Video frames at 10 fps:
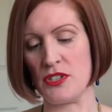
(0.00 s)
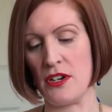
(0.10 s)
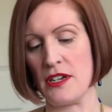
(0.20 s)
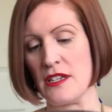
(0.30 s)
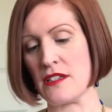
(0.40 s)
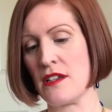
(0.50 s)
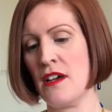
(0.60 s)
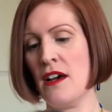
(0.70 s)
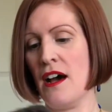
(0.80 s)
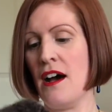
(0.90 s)
size.
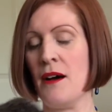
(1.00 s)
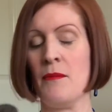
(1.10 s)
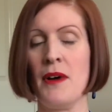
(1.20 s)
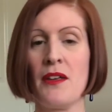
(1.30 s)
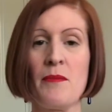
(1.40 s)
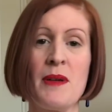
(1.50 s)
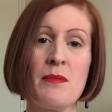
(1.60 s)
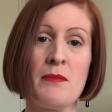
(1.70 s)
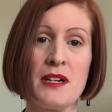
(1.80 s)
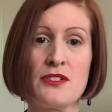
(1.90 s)
Other
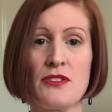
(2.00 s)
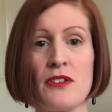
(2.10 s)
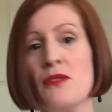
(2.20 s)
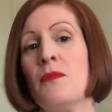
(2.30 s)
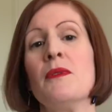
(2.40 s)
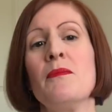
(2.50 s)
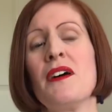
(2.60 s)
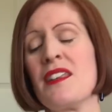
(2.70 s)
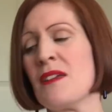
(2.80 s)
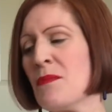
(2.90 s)
people might struggle, but
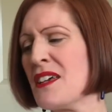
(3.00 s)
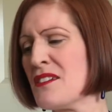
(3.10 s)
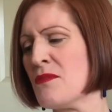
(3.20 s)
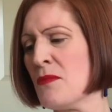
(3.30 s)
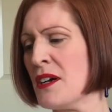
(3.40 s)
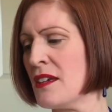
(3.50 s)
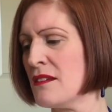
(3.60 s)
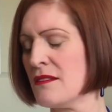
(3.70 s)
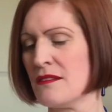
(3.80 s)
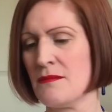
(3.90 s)
I think because of my
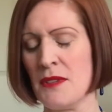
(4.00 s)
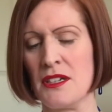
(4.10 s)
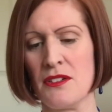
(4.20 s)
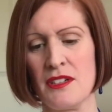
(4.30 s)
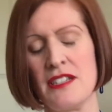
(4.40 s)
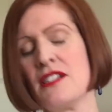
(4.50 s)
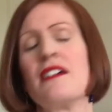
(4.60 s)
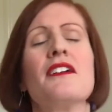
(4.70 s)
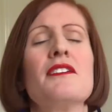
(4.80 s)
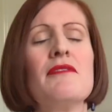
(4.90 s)
knowledge
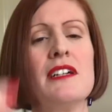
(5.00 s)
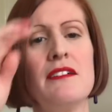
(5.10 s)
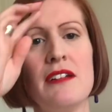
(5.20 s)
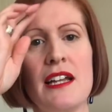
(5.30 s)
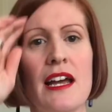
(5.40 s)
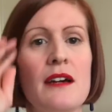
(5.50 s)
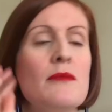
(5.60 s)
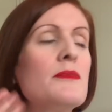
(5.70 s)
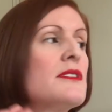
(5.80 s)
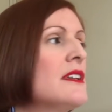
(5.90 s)
it kind of really
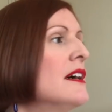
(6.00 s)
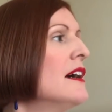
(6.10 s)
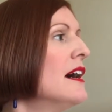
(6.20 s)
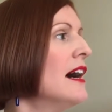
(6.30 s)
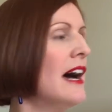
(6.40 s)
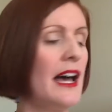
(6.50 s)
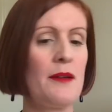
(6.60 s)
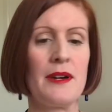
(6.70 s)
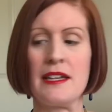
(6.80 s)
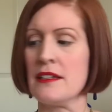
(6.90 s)
helps.
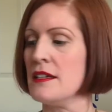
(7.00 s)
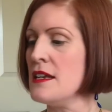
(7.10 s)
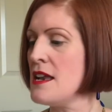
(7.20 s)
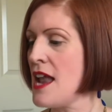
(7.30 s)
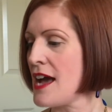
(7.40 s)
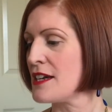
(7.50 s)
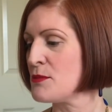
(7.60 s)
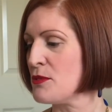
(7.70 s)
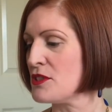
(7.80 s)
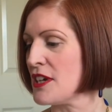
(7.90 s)
Anyway,
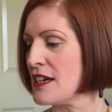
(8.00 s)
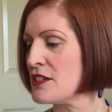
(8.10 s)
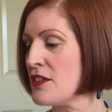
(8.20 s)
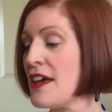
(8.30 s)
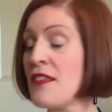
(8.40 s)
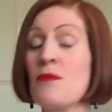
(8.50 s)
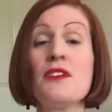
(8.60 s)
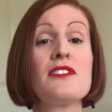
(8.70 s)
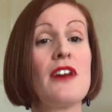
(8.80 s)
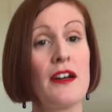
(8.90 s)
next project. So they're the
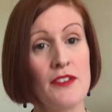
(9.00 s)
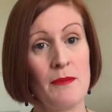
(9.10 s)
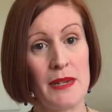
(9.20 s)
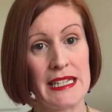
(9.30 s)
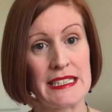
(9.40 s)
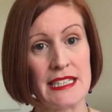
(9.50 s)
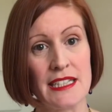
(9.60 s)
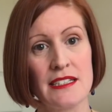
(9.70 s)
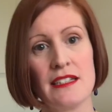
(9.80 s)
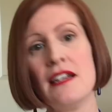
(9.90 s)
ones that I've completed,